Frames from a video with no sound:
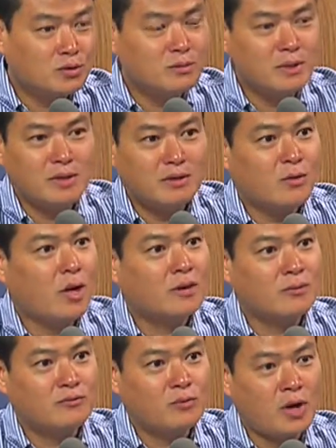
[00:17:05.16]
could be quite
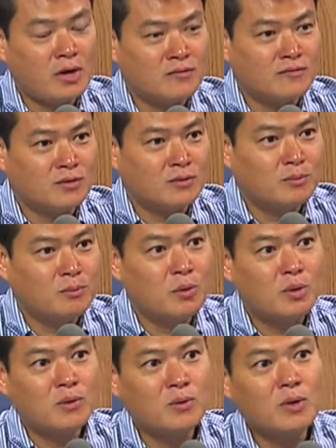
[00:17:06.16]
a few, but
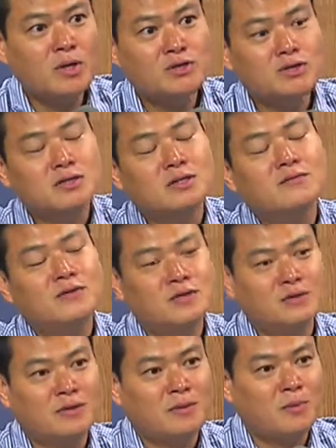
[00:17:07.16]
we don't really just give it
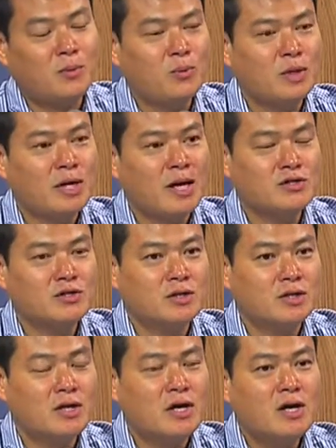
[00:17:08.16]
to them. We
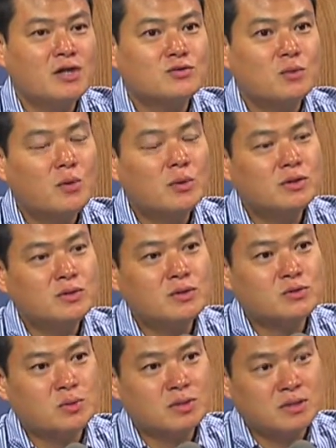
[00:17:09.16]
actually, so what we do
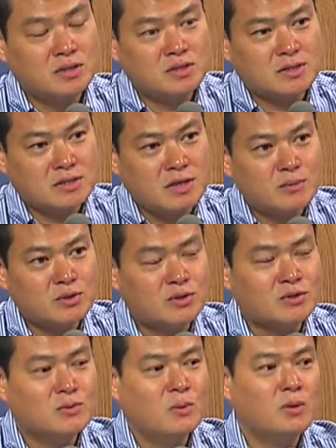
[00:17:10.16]
is with these
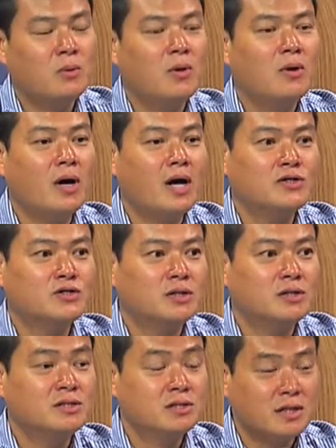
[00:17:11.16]
assumptions, we will
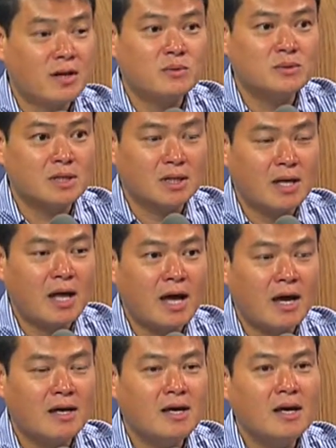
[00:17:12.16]
actually sit down with the
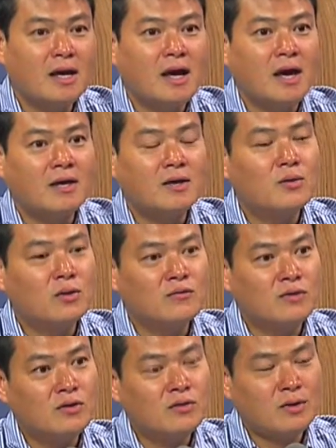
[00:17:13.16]
client and then
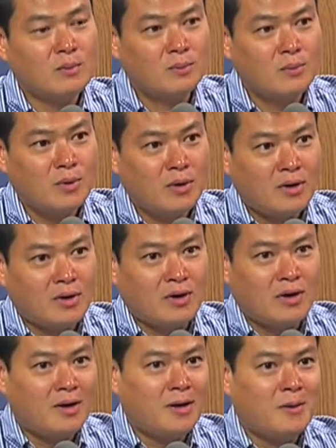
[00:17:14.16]
review them.
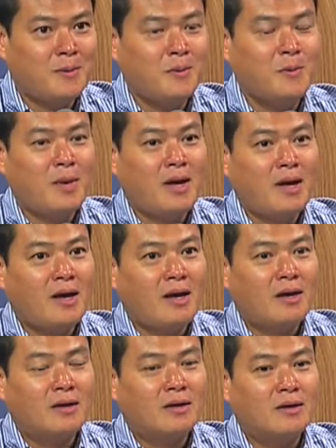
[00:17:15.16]

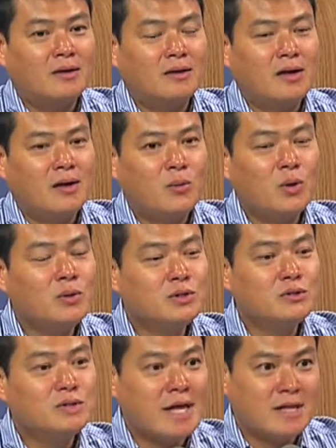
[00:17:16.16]
We will
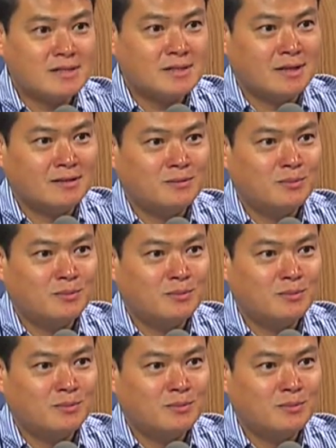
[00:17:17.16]
do testing.